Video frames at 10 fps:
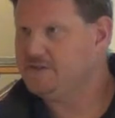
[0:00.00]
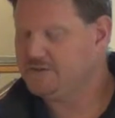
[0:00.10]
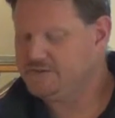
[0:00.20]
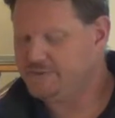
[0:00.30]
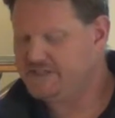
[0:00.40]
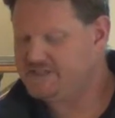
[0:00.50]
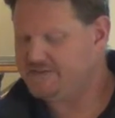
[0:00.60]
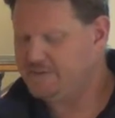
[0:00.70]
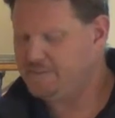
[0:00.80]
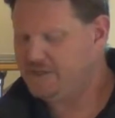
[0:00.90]
a total of
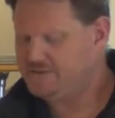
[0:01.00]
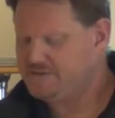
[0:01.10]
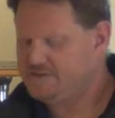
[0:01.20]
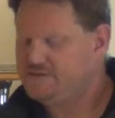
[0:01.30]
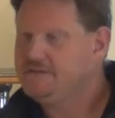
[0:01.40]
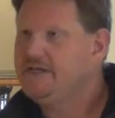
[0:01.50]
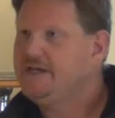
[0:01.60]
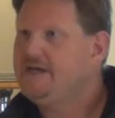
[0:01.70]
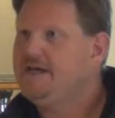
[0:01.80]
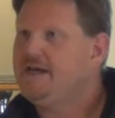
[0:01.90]
27 boats.
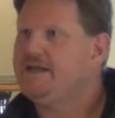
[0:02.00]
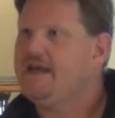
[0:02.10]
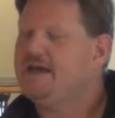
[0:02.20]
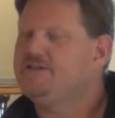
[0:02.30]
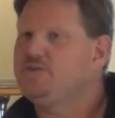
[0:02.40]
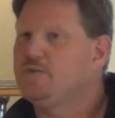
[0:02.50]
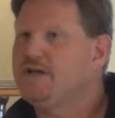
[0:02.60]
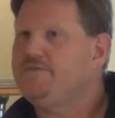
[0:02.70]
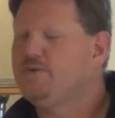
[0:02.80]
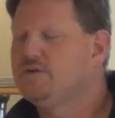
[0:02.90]
They had
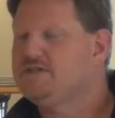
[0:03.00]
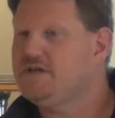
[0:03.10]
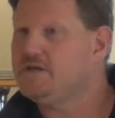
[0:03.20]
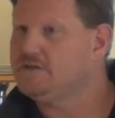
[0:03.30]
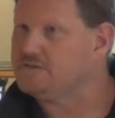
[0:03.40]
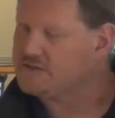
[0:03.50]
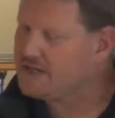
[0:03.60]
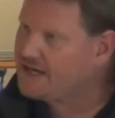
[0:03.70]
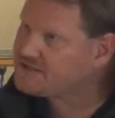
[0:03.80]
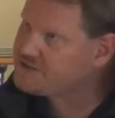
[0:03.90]
24 tows
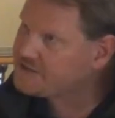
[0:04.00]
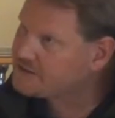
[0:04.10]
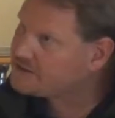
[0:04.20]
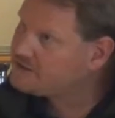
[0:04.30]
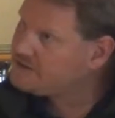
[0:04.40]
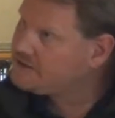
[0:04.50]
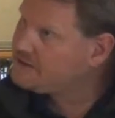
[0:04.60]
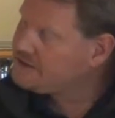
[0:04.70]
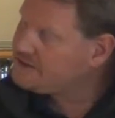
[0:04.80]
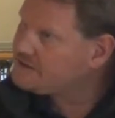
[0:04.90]
last year.
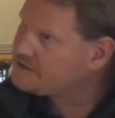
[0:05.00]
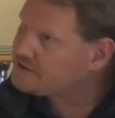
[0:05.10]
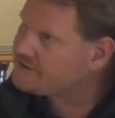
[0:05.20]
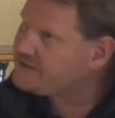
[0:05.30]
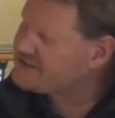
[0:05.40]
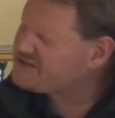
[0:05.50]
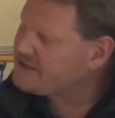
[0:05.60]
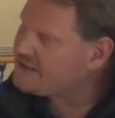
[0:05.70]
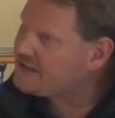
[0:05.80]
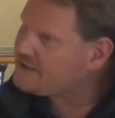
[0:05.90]
So you get
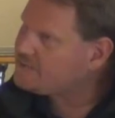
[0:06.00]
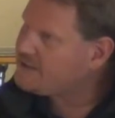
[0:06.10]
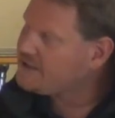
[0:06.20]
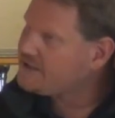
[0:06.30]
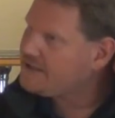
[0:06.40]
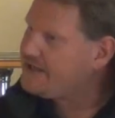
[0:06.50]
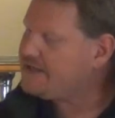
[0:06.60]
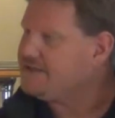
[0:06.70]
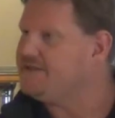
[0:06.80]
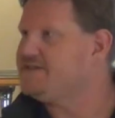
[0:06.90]
stranded out in the middle of the lake
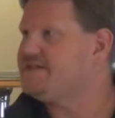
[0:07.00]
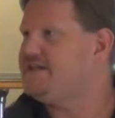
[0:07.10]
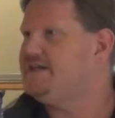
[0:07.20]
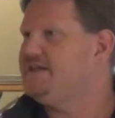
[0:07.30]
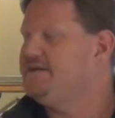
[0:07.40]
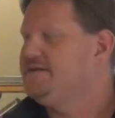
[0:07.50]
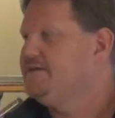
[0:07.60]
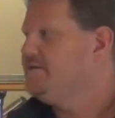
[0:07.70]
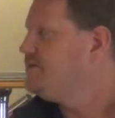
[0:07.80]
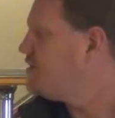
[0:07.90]
and you see,
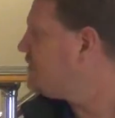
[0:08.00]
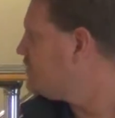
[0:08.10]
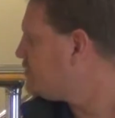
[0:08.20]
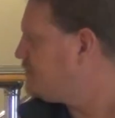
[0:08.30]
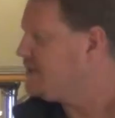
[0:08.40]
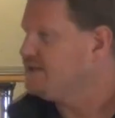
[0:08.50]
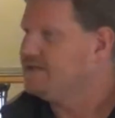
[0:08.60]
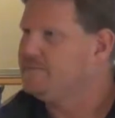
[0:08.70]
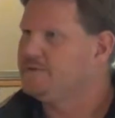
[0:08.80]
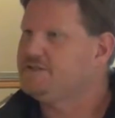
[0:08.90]
Jeff will speak a
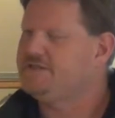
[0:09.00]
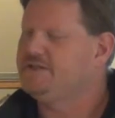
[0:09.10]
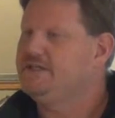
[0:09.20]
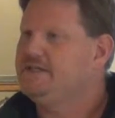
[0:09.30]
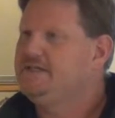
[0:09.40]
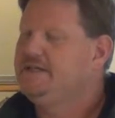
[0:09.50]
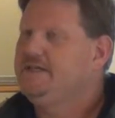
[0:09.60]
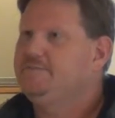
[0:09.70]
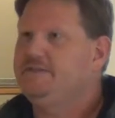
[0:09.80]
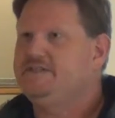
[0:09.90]
little more to it,
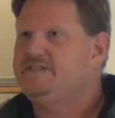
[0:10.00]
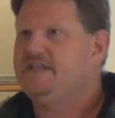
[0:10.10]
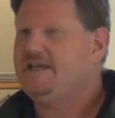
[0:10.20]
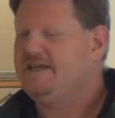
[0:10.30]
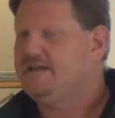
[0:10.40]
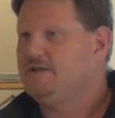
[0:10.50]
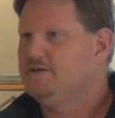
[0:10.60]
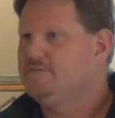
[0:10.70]
but you see that yellow,